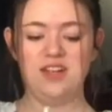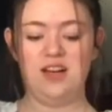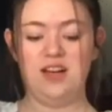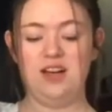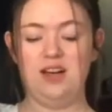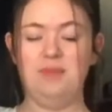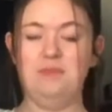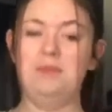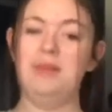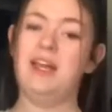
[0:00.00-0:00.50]

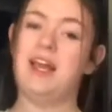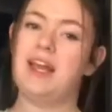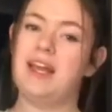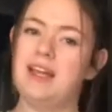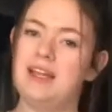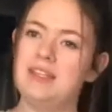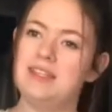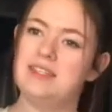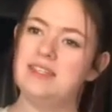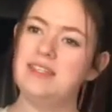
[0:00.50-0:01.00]

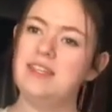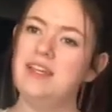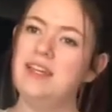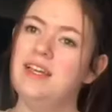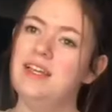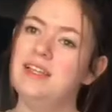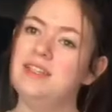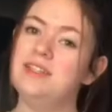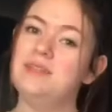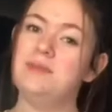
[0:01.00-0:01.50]
and
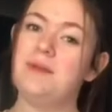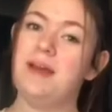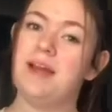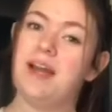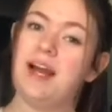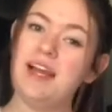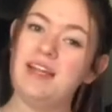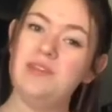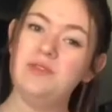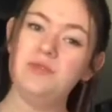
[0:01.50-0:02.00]
this way
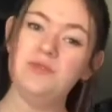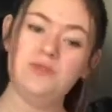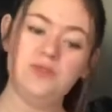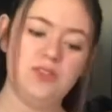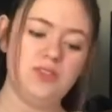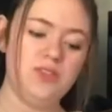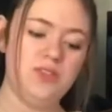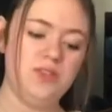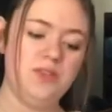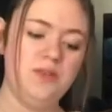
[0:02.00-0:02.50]
I
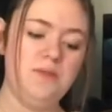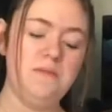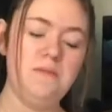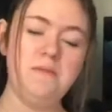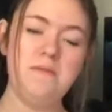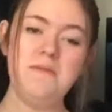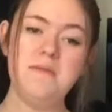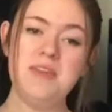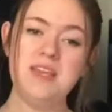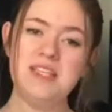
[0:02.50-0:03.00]
don't
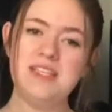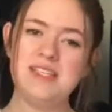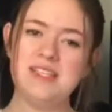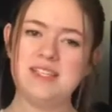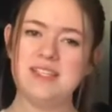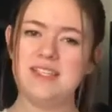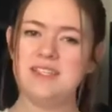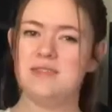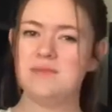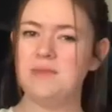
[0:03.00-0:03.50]
miss
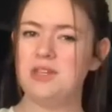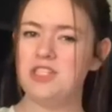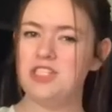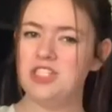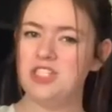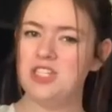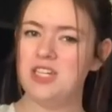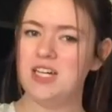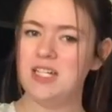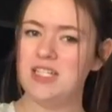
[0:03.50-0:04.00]
as much
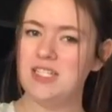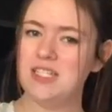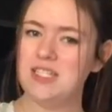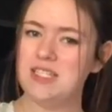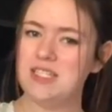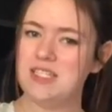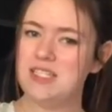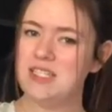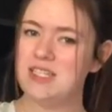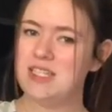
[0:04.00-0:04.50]
dust.